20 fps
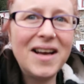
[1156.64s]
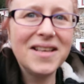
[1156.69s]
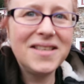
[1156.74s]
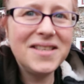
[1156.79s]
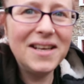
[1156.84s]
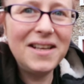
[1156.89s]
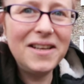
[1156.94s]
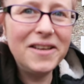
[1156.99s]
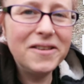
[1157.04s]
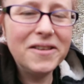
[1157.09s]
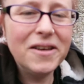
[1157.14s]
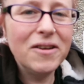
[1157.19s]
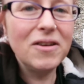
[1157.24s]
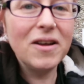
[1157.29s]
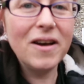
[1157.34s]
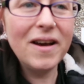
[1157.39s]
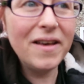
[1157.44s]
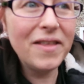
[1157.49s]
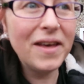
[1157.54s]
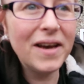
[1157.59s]
I tell you no
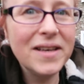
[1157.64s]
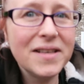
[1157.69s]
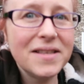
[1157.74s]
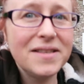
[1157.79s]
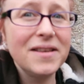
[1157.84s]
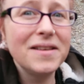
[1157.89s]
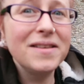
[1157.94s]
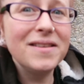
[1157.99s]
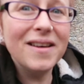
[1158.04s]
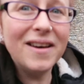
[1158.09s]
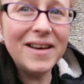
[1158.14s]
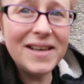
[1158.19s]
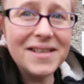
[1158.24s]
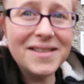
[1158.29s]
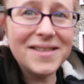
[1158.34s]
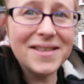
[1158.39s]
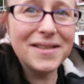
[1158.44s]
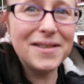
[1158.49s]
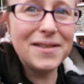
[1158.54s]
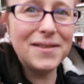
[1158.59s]
lie, that is the
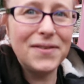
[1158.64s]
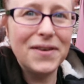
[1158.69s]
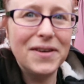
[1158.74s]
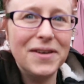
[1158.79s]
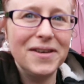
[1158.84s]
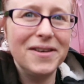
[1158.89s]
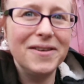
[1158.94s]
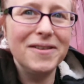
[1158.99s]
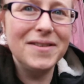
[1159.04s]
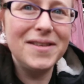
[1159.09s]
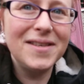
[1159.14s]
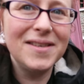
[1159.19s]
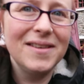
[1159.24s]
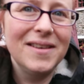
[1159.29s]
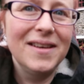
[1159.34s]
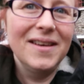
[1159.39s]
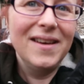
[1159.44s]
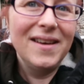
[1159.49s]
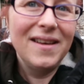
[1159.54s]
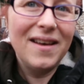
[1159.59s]
nicest food
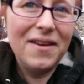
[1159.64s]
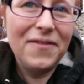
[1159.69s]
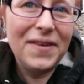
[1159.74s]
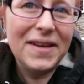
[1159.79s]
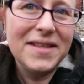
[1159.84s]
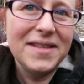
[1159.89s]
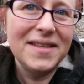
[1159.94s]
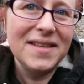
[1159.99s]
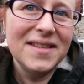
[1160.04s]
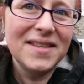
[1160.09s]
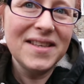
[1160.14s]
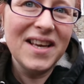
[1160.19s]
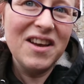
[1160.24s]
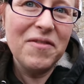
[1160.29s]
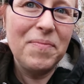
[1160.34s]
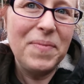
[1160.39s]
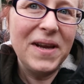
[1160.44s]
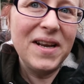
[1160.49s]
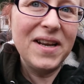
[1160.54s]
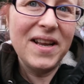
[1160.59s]
I've had since
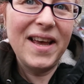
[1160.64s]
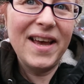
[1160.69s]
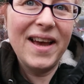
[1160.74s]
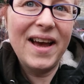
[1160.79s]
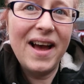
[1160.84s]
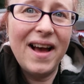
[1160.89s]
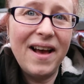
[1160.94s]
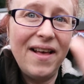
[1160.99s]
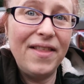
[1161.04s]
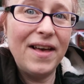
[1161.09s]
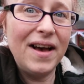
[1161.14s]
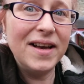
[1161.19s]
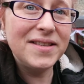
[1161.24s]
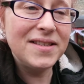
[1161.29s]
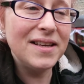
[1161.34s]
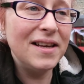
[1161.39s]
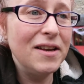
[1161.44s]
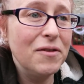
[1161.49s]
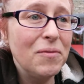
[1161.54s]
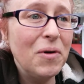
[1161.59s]
I've been here. And I
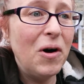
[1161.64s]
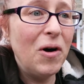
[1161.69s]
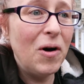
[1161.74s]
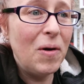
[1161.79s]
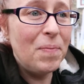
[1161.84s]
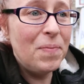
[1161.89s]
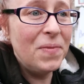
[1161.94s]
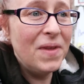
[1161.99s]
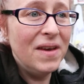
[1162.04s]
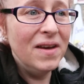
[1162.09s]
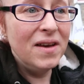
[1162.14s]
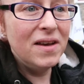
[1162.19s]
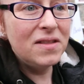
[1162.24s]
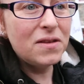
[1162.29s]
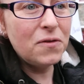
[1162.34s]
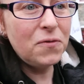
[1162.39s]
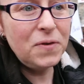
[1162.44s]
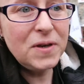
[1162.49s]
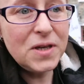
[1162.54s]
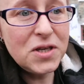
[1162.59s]
tell you what,
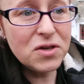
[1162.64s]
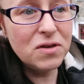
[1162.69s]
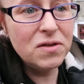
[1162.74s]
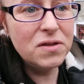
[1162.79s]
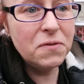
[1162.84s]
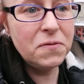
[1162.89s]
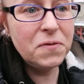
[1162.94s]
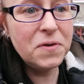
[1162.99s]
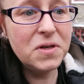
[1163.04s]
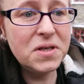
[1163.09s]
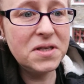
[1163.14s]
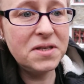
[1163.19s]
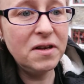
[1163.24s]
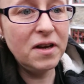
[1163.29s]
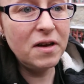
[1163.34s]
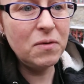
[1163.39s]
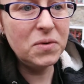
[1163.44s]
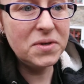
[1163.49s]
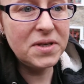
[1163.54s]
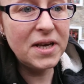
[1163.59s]
the fish on the first
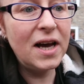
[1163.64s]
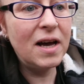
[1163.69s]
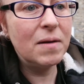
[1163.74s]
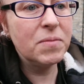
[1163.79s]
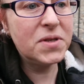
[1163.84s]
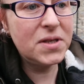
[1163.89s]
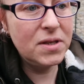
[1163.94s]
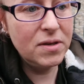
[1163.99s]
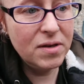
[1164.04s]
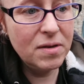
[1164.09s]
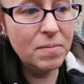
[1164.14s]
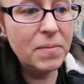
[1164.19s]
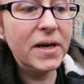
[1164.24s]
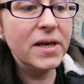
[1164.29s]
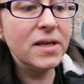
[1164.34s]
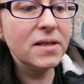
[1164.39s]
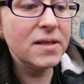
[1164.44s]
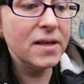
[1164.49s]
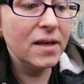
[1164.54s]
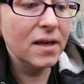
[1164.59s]
night was absolutely
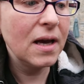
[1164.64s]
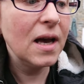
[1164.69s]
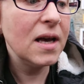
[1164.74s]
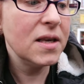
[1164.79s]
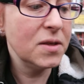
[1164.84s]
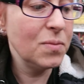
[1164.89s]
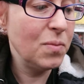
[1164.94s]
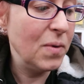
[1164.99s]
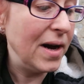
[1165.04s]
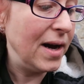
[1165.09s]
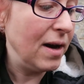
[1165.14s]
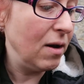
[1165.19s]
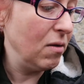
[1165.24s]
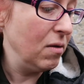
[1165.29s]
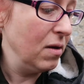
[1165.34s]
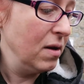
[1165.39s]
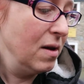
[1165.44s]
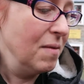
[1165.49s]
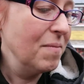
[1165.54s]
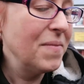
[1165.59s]
amazing as well.
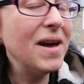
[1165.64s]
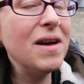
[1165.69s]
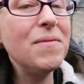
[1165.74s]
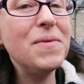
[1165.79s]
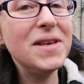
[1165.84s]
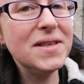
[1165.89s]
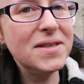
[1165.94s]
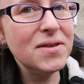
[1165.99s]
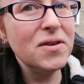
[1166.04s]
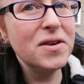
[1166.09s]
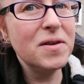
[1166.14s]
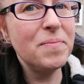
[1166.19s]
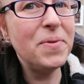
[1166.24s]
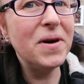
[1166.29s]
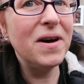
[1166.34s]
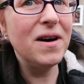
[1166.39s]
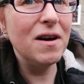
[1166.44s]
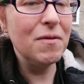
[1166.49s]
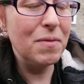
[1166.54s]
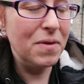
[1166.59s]
Maybe it's on a
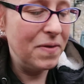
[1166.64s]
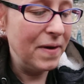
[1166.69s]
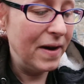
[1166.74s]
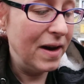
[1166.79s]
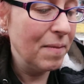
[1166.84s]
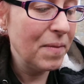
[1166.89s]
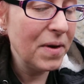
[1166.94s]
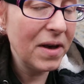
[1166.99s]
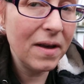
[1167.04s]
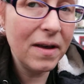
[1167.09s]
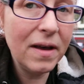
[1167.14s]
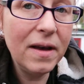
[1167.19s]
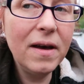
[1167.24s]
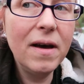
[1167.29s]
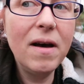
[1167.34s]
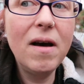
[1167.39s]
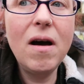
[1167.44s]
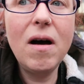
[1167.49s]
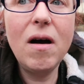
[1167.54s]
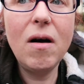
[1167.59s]
par with that, but
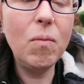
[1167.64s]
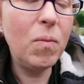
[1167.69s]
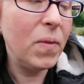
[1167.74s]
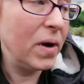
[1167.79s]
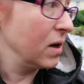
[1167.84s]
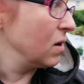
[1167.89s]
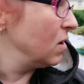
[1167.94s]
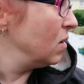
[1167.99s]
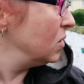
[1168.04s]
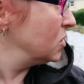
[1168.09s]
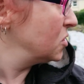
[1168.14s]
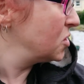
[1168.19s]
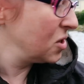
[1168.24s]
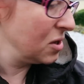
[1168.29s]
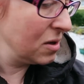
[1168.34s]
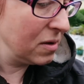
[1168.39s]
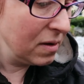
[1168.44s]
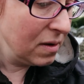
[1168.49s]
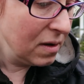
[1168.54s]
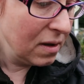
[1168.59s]
oh my gosh,
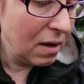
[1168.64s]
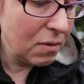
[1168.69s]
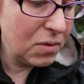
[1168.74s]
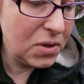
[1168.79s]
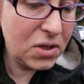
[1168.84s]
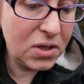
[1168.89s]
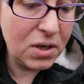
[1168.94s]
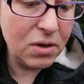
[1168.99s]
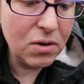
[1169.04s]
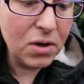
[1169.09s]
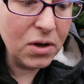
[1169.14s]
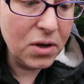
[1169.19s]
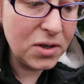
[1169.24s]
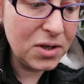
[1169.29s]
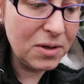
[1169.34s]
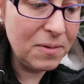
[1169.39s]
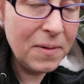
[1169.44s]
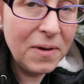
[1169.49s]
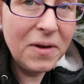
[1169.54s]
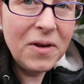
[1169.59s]
that was so good.
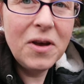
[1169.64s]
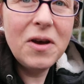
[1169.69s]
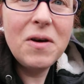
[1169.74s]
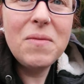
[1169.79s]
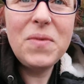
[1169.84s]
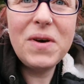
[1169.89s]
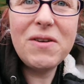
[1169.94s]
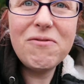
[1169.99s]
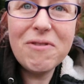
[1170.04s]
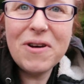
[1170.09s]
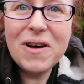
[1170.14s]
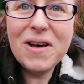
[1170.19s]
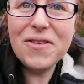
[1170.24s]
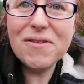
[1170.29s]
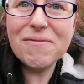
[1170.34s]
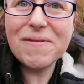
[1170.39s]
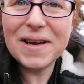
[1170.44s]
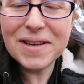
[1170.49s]
But rather